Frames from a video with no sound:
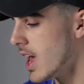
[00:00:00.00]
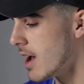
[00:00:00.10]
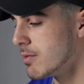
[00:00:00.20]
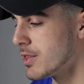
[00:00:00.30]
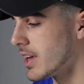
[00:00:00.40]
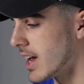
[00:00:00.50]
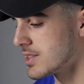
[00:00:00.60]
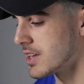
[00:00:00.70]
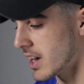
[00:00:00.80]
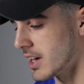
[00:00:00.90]
everything has
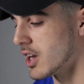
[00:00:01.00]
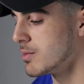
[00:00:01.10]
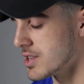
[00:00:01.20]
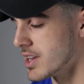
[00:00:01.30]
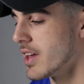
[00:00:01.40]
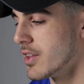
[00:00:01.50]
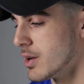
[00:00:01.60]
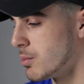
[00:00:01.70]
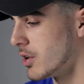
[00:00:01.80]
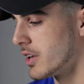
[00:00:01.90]
to kind of come together
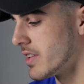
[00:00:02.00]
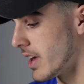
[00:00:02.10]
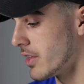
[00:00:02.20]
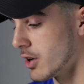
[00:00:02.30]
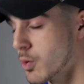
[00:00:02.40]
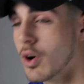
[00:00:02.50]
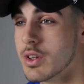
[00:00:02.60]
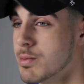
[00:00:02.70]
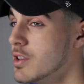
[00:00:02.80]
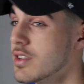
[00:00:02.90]
to put together a
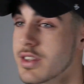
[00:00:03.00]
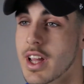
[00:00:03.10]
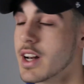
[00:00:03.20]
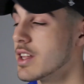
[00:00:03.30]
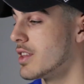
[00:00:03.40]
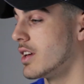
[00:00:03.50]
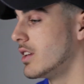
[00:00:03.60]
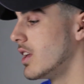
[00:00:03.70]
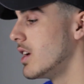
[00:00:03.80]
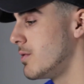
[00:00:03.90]
quality piece. Like anything
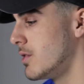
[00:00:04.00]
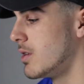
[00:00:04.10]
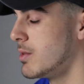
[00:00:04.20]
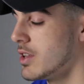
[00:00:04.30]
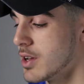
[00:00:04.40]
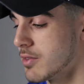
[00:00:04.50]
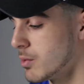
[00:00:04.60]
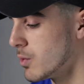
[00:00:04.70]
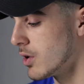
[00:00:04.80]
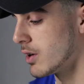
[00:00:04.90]
in life, you know what I mean. You have to
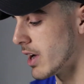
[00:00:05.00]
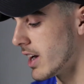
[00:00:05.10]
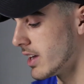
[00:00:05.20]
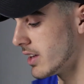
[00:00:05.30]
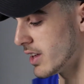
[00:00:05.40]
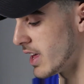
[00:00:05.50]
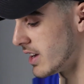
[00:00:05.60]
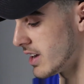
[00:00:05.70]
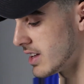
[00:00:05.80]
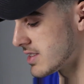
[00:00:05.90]
work at it,
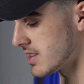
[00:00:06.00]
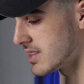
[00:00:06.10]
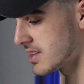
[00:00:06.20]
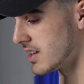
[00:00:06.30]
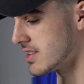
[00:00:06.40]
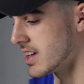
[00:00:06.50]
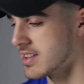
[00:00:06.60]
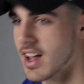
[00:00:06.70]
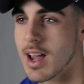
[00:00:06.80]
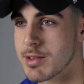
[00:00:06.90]
and it's it's gonna take
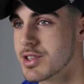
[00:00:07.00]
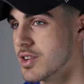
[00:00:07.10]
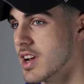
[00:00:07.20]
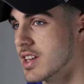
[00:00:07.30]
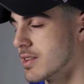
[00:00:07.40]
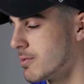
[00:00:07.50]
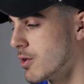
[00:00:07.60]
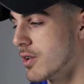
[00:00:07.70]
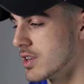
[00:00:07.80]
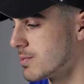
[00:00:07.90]
time and stress, of
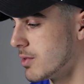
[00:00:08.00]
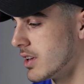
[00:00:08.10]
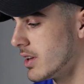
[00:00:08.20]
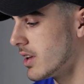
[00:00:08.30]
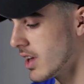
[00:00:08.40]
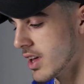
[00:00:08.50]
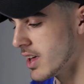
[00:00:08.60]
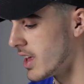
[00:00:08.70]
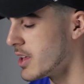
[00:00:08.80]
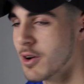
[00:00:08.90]
course, but
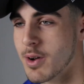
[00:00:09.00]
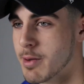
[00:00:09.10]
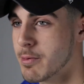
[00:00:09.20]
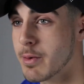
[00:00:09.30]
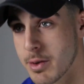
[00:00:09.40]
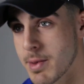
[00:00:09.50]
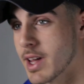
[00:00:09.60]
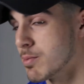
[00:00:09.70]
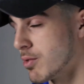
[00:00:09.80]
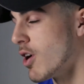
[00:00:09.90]
you know I mean? to make
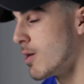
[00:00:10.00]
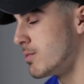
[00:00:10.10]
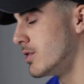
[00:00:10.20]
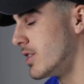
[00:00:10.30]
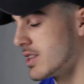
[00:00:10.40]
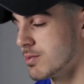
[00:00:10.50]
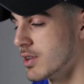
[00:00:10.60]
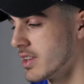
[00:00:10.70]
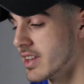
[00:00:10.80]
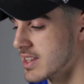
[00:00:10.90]
it proper, that's what
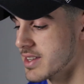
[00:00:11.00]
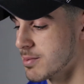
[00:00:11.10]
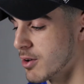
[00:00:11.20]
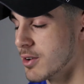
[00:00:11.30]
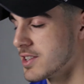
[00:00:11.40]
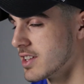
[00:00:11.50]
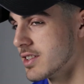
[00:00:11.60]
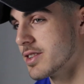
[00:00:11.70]
it, that's the process.